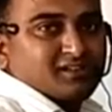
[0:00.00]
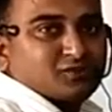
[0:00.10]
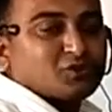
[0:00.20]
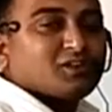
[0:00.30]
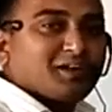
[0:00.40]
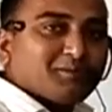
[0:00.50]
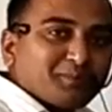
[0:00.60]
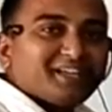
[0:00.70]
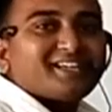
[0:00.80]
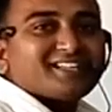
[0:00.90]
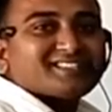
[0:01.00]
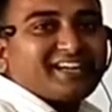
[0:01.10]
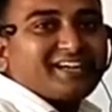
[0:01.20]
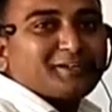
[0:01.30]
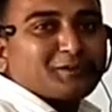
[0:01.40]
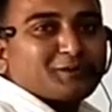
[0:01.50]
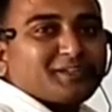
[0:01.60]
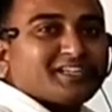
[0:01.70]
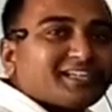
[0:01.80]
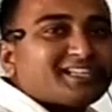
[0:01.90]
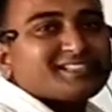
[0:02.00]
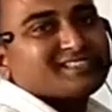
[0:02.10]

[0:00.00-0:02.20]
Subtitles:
So company decided to decrease